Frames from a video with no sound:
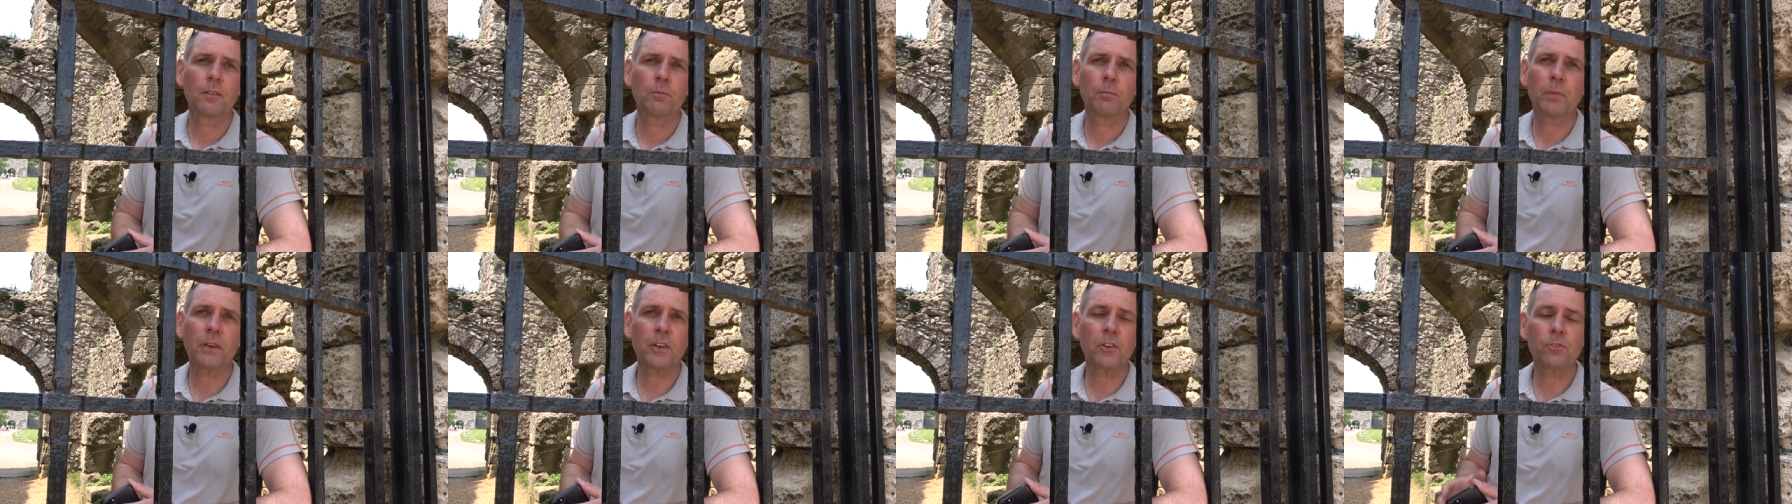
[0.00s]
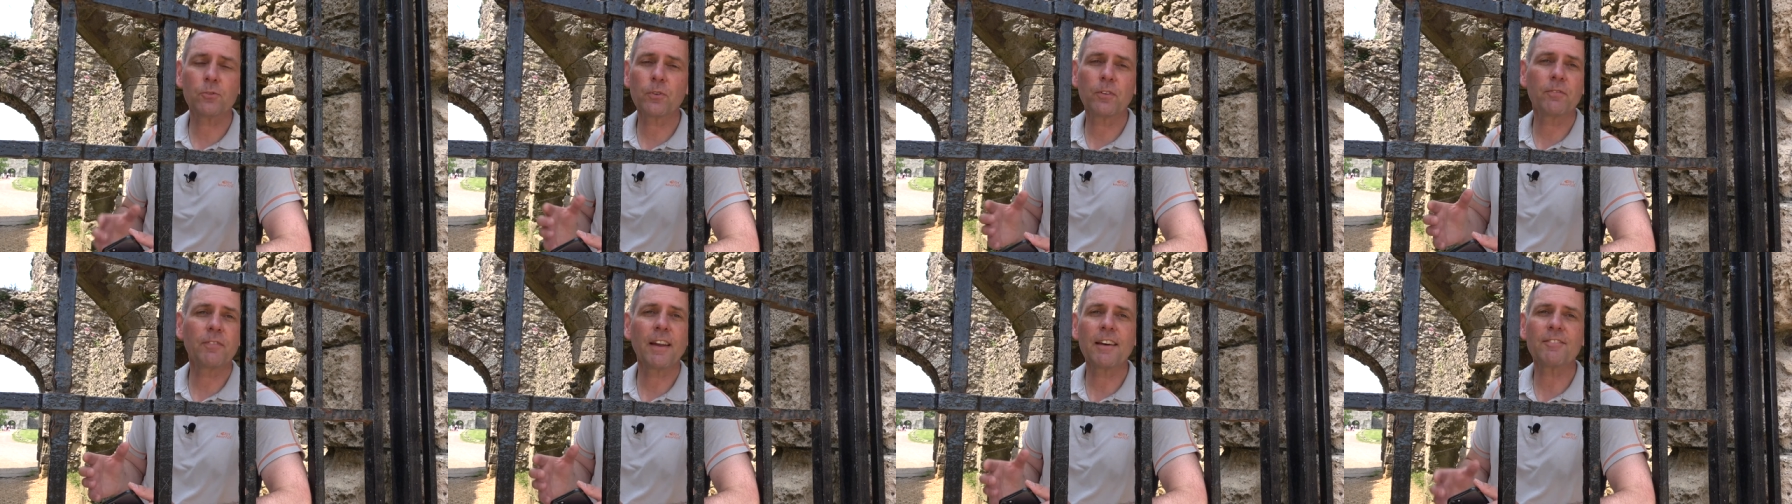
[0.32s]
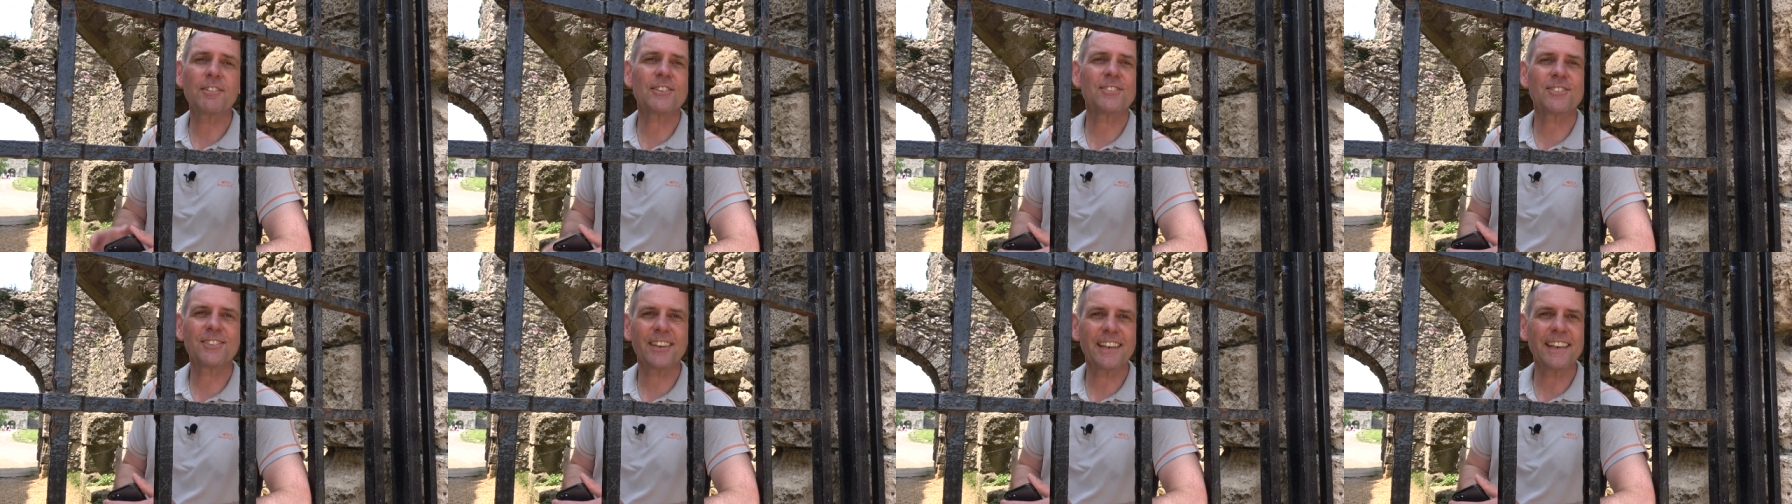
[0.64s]
Because we've
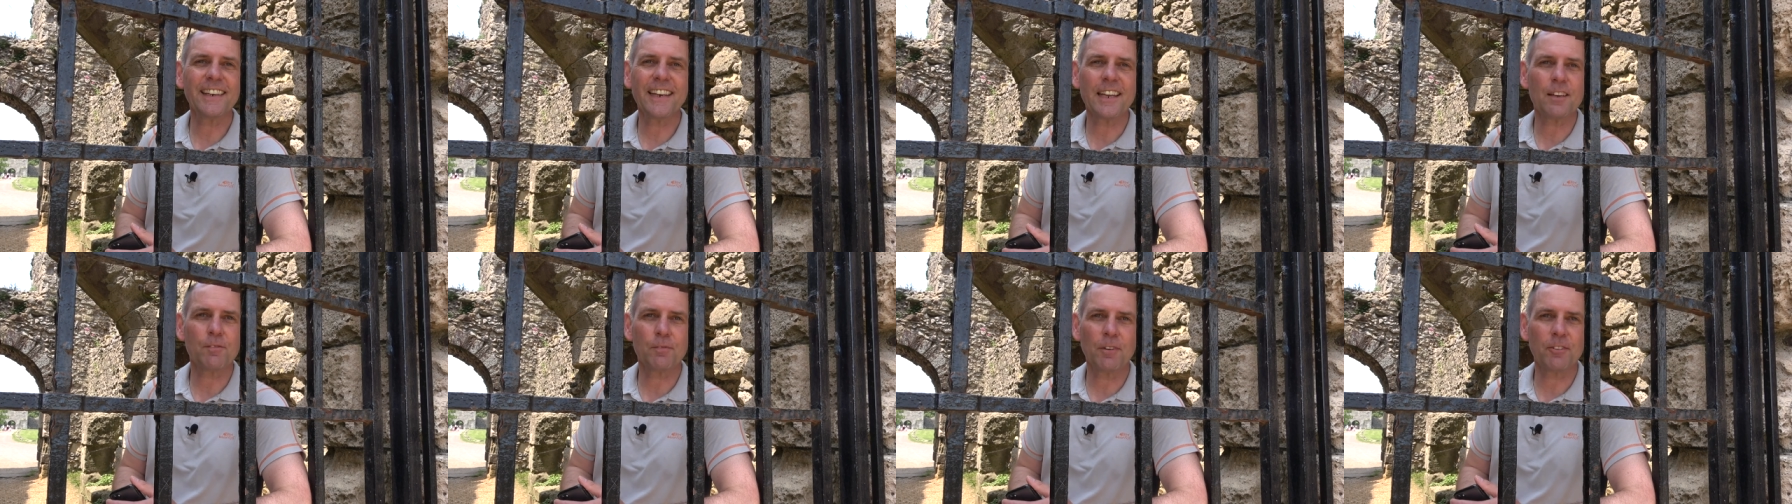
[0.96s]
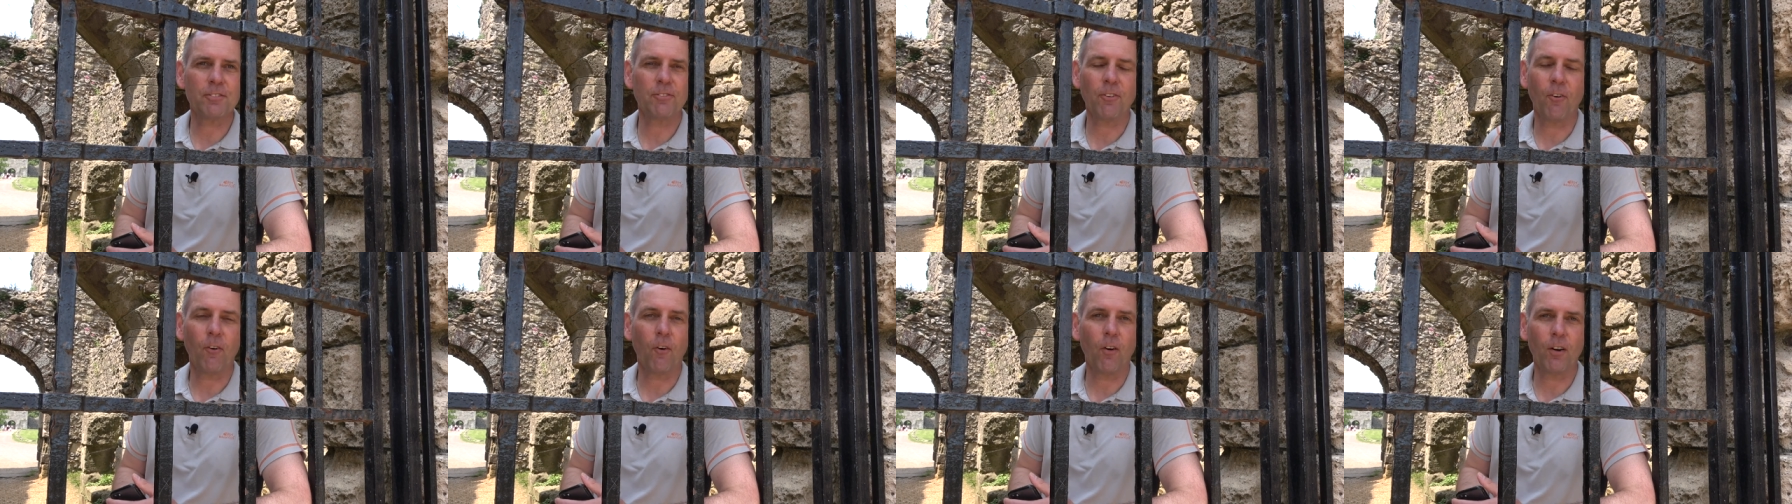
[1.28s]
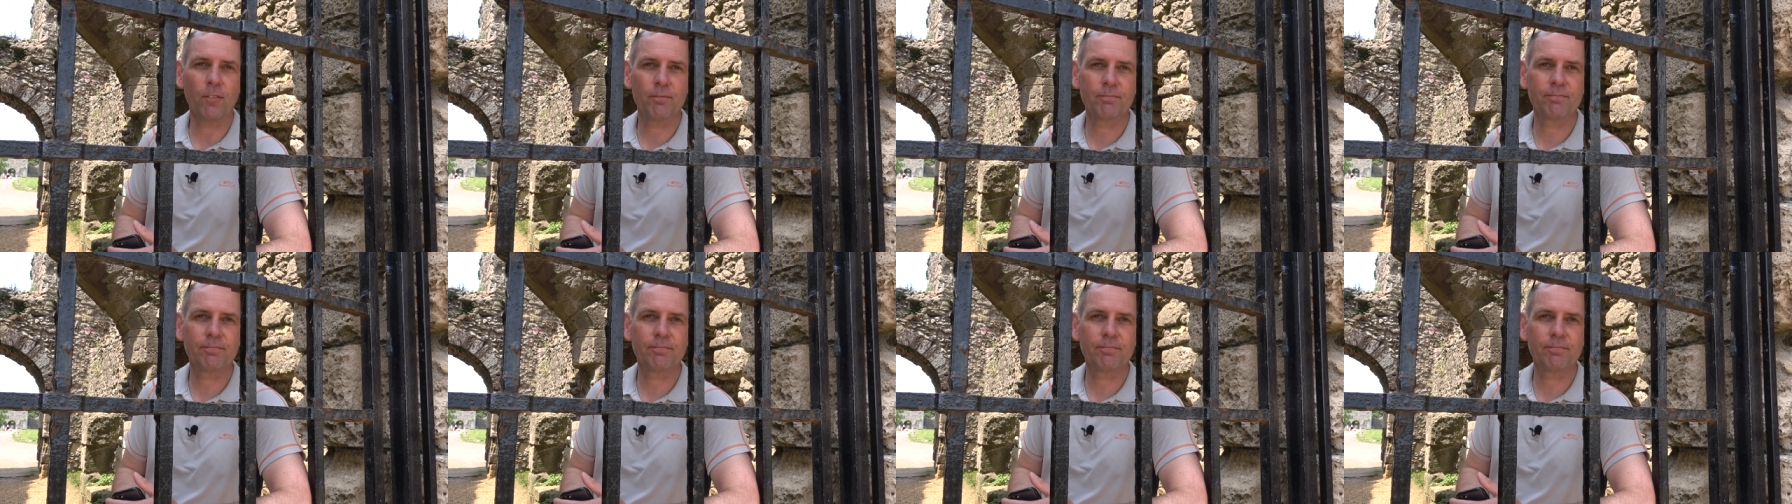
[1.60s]
never seen it before.